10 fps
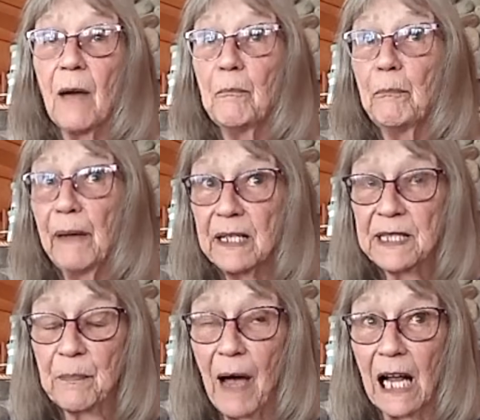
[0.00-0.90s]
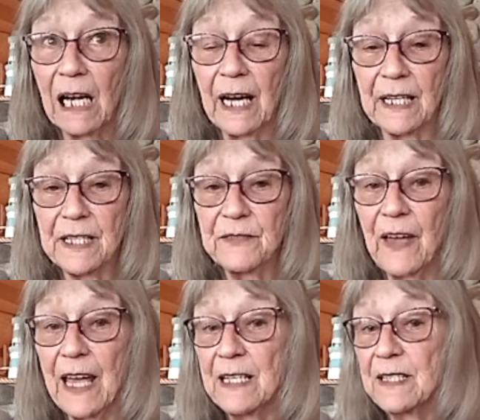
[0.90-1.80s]
Big smile on his
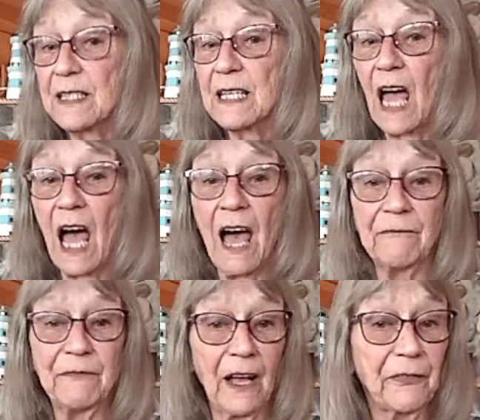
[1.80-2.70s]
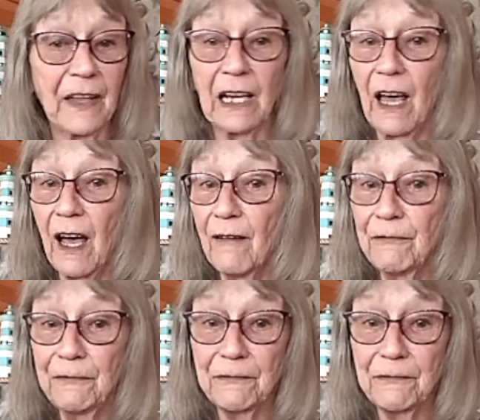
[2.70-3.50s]
face. I felt the love.